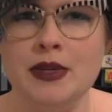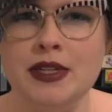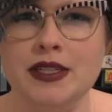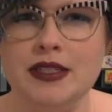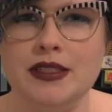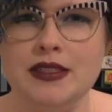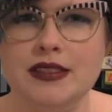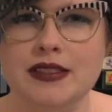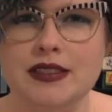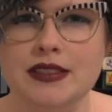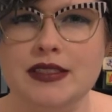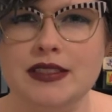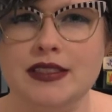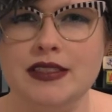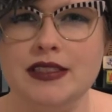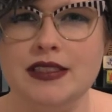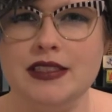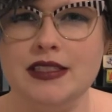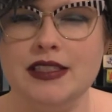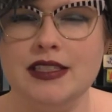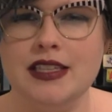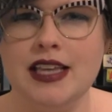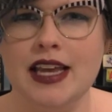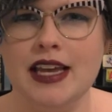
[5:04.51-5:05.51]
but
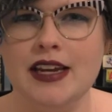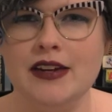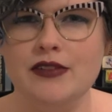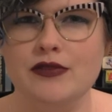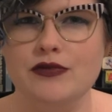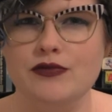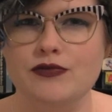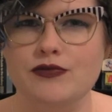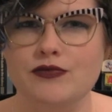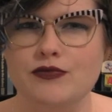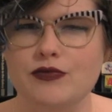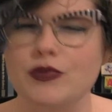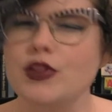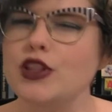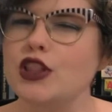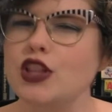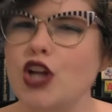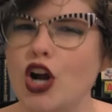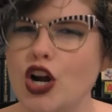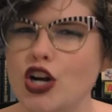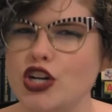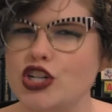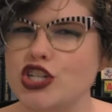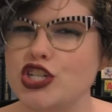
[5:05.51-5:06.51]
kind of
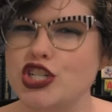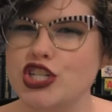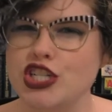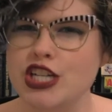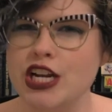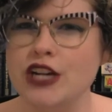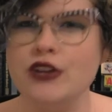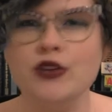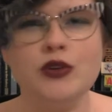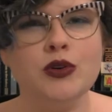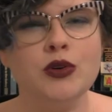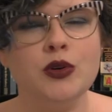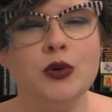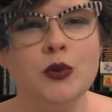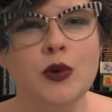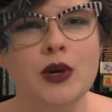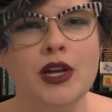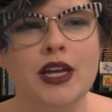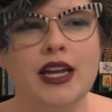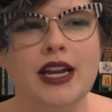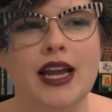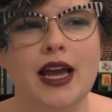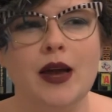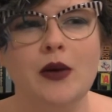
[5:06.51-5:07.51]
large general
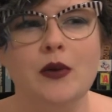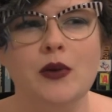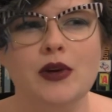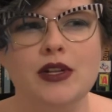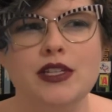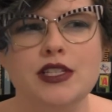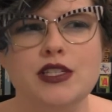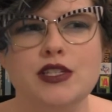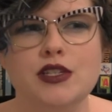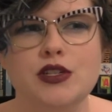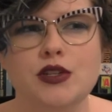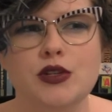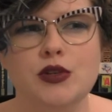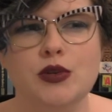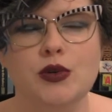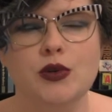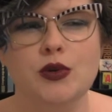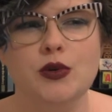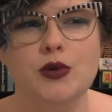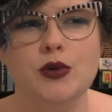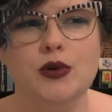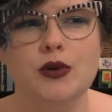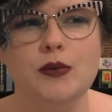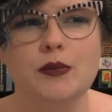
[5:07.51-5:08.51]
one. I want
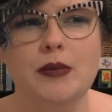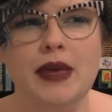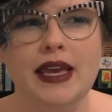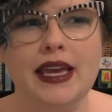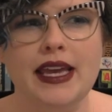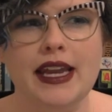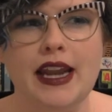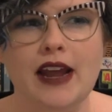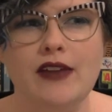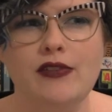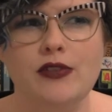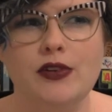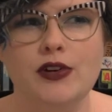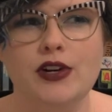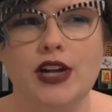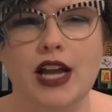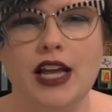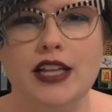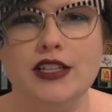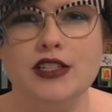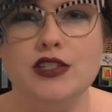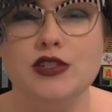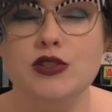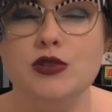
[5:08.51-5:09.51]
to make an effort
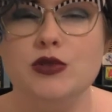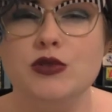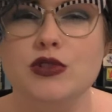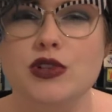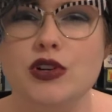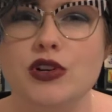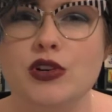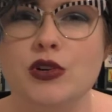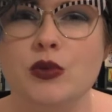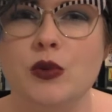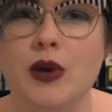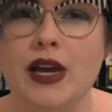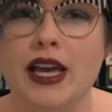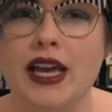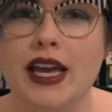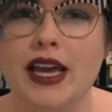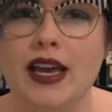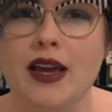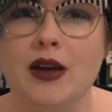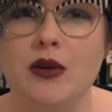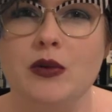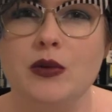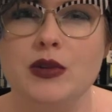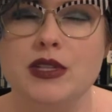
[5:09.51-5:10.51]
not to turn
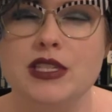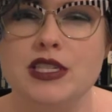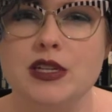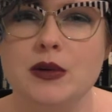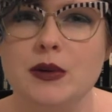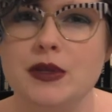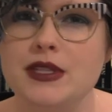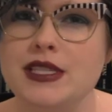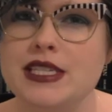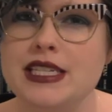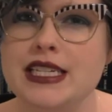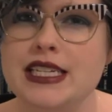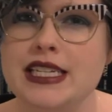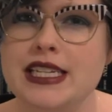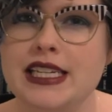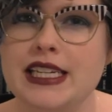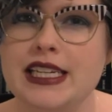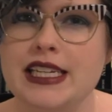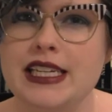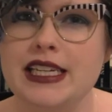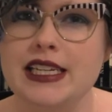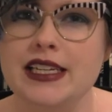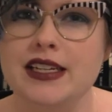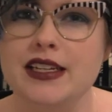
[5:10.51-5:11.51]
away when someone's in
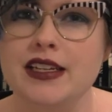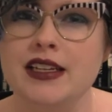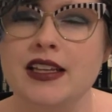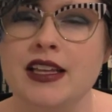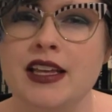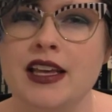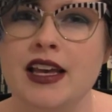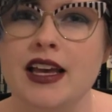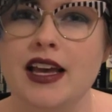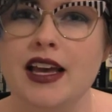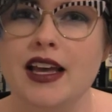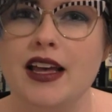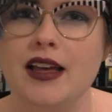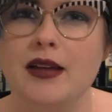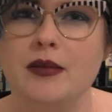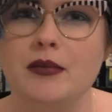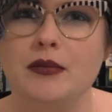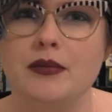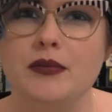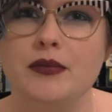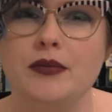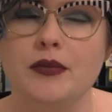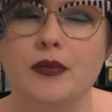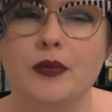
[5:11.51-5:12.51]
need.
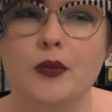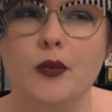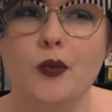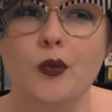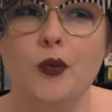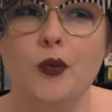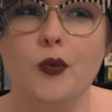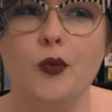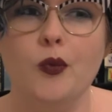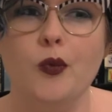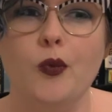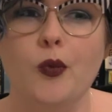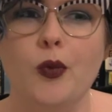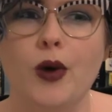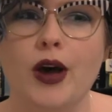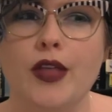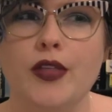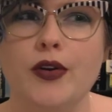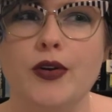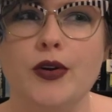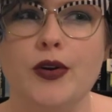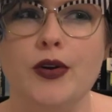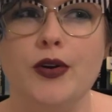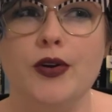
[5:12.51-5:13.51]

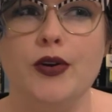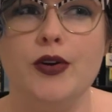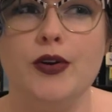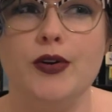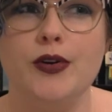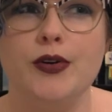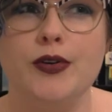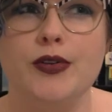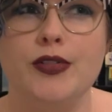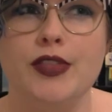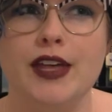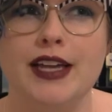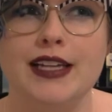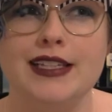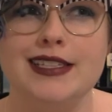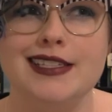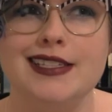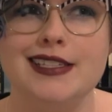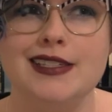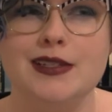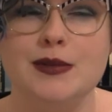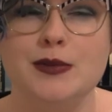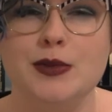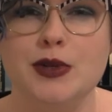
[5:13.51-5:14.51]
Whether that's
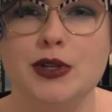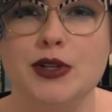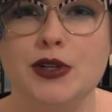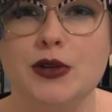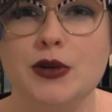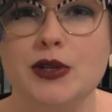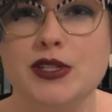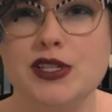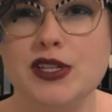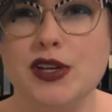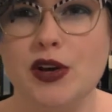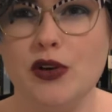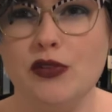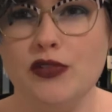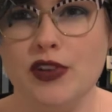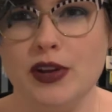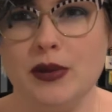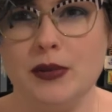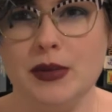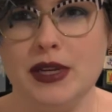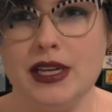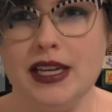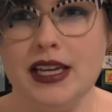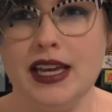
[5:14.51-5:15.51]
someone who has a
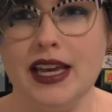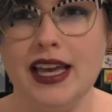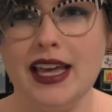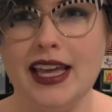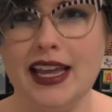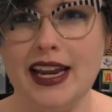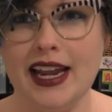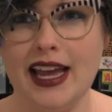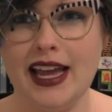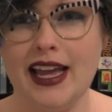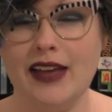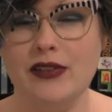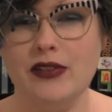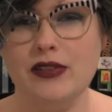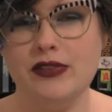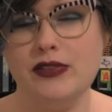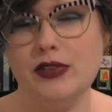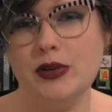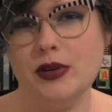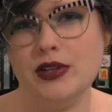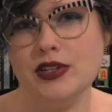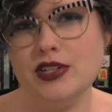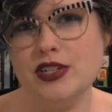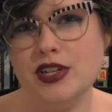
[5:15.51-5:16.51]
GoFundMe and I have a
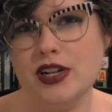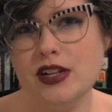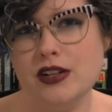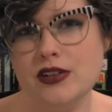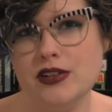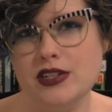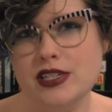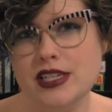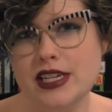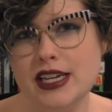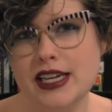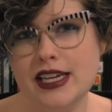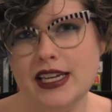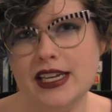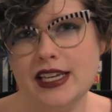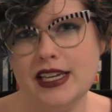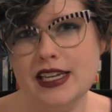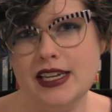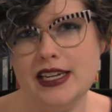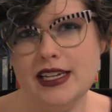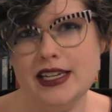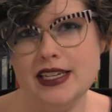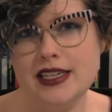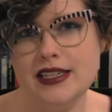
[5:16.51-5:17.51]
few extra dollars that I
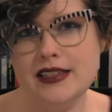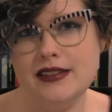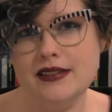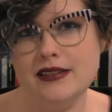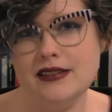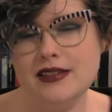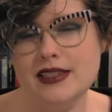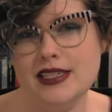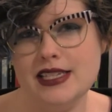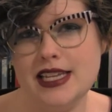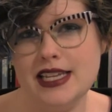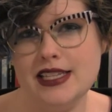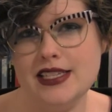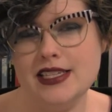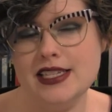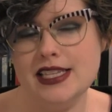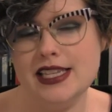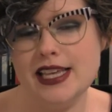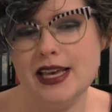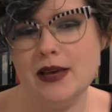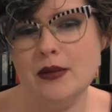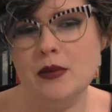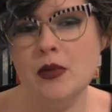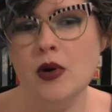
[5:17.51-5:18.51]
can send to
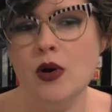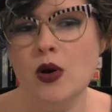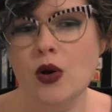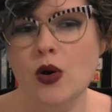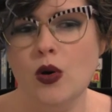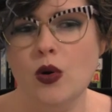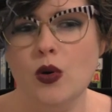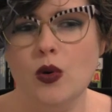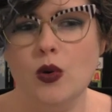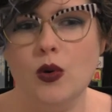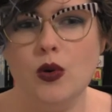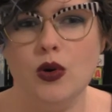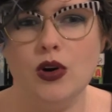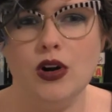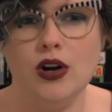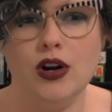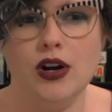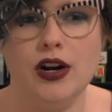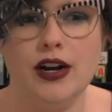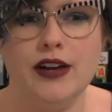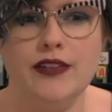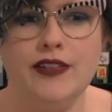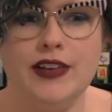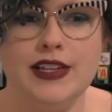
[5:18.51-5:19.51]
them,
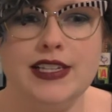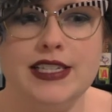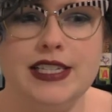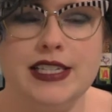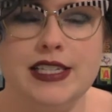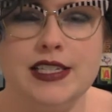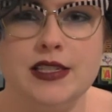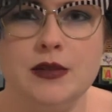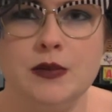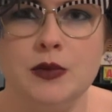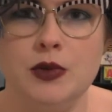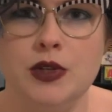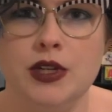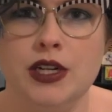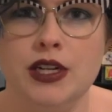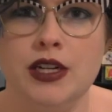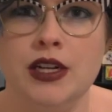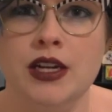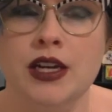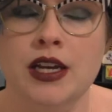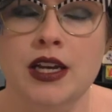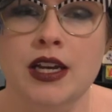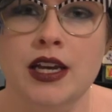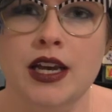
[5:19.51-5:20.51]
or if I see someone
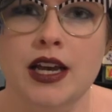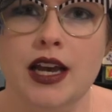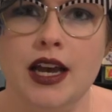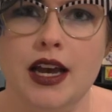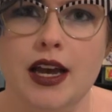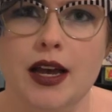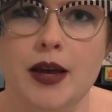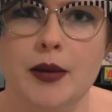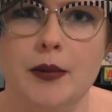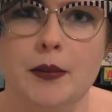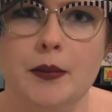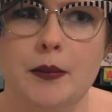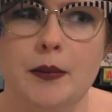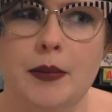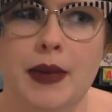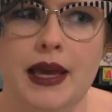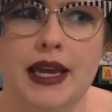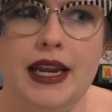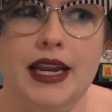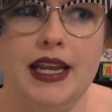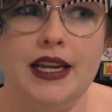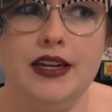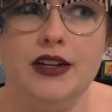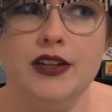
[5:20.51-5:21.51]

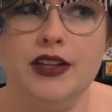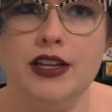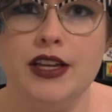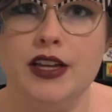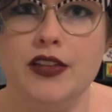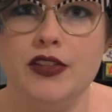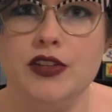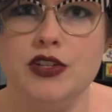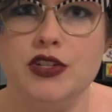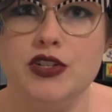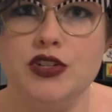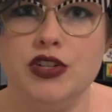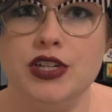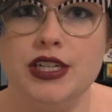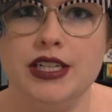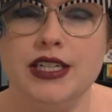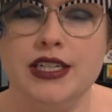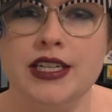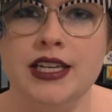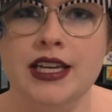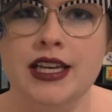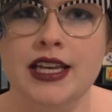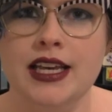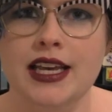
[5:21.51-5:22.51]
panhandling on the
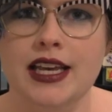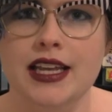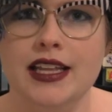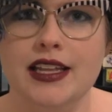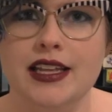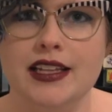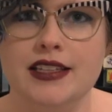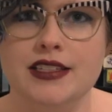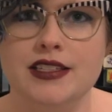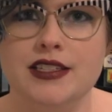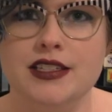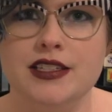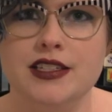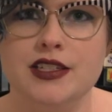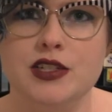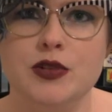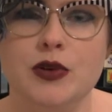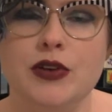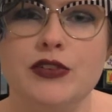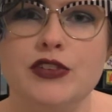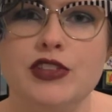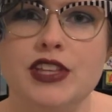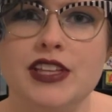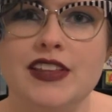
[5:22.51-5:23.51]
street, to do
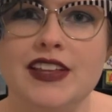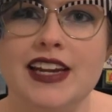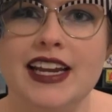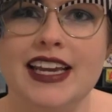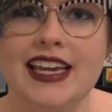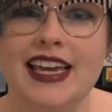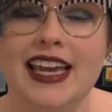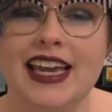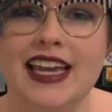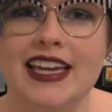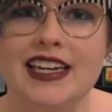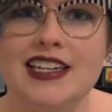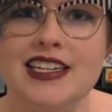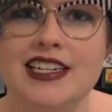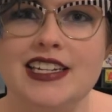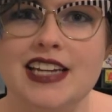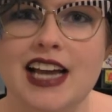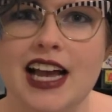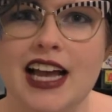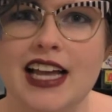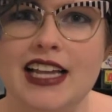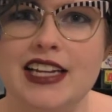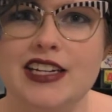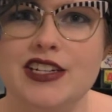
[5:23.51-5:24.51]
everything that I can to
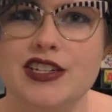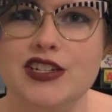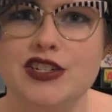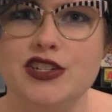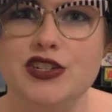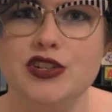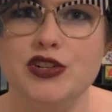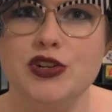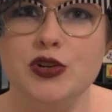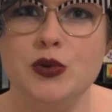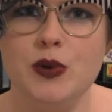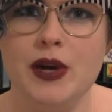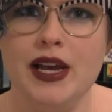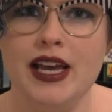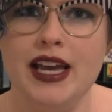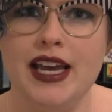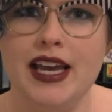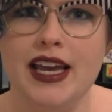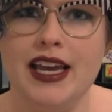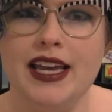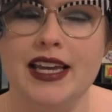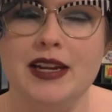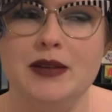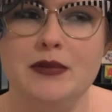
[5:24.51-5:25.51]
not turn
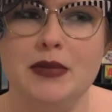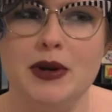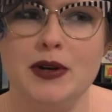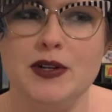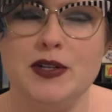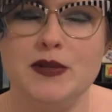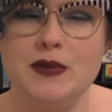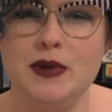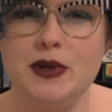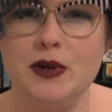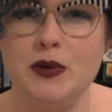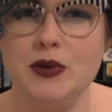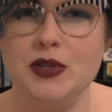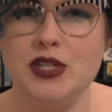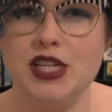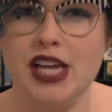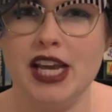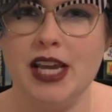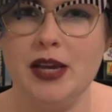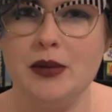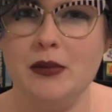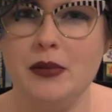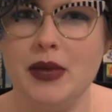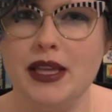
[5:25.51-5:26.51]
away in embarrassment or
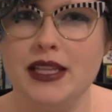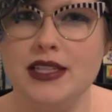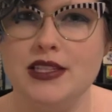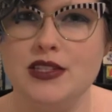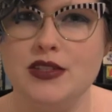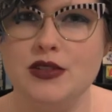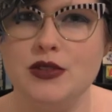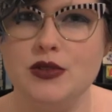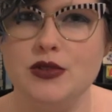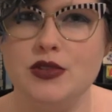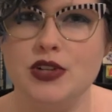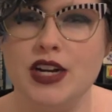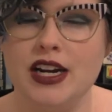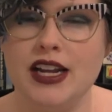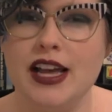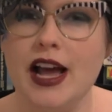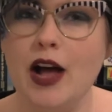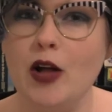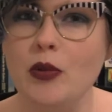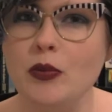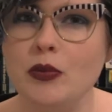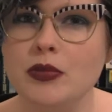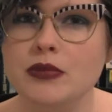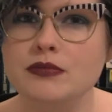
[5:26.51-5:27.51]
shame and to try to
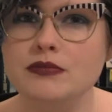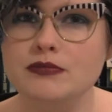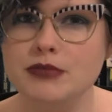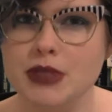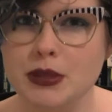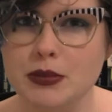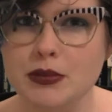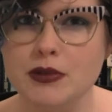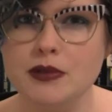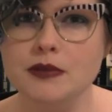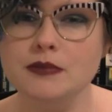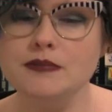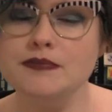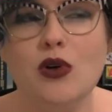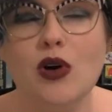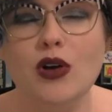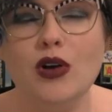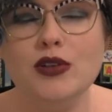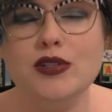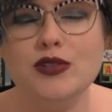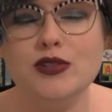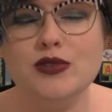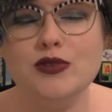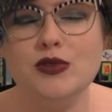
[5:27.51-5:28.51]
help people.
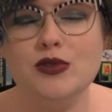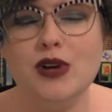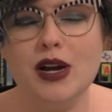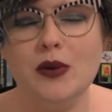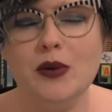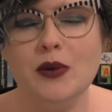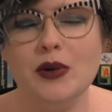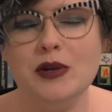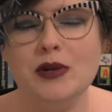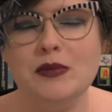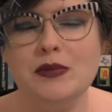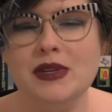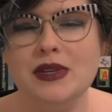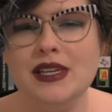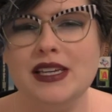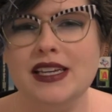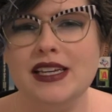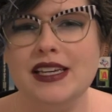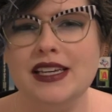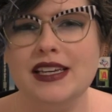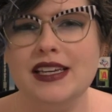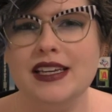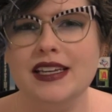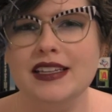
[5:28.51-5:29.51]
Also, I want to
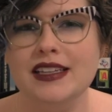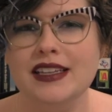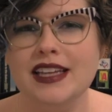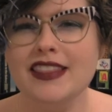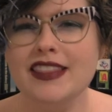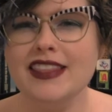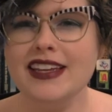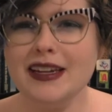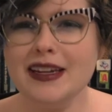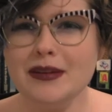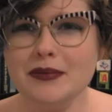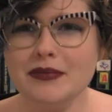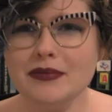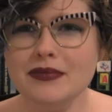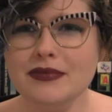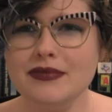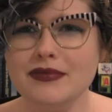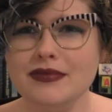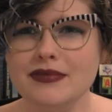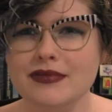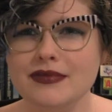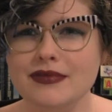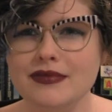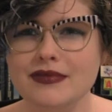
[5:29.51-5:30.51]
be, not that
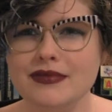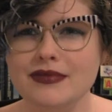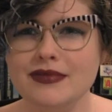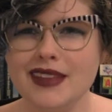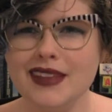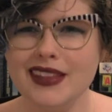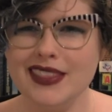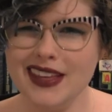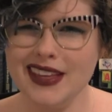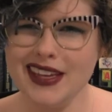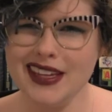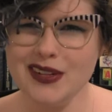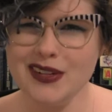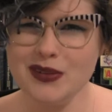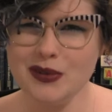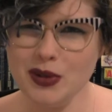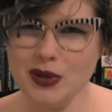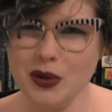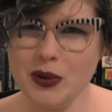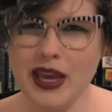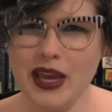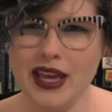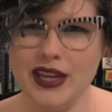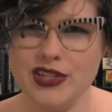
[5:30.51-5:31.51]
I think I do an
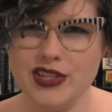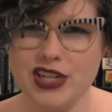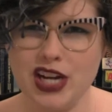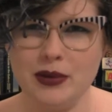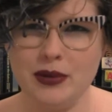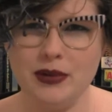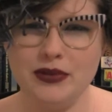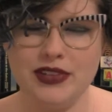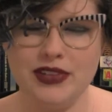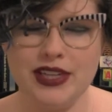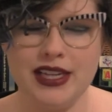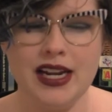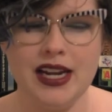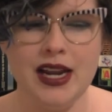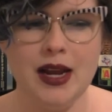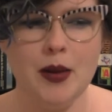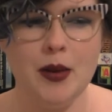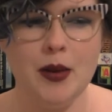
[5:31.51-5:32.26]
okay job of it,